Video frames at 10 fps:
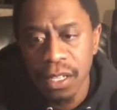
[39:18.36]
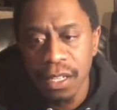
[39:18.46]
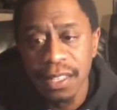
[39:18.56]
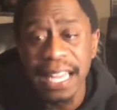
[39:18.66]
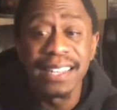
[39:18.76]

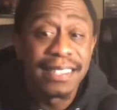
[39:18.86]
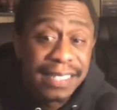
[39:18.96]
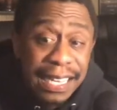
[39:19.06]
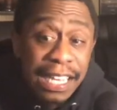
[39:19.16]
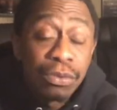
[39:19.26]
They didn't say
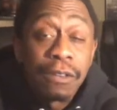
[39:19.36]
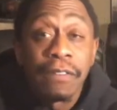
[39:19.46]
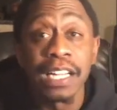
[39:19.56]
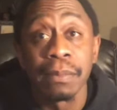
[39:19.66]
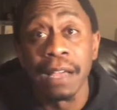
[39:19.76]
that's what
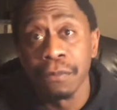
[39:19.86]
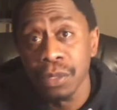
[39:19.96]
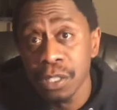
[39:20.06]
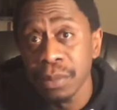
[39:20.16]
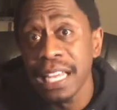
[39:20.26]
defines
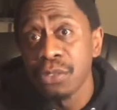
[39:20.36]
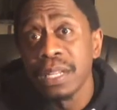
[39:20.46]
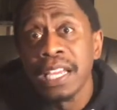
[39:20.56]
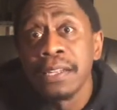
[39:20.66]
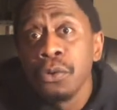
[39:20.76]
blackness, but that's what they
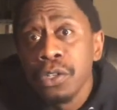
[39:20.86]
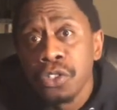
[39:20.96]
alluded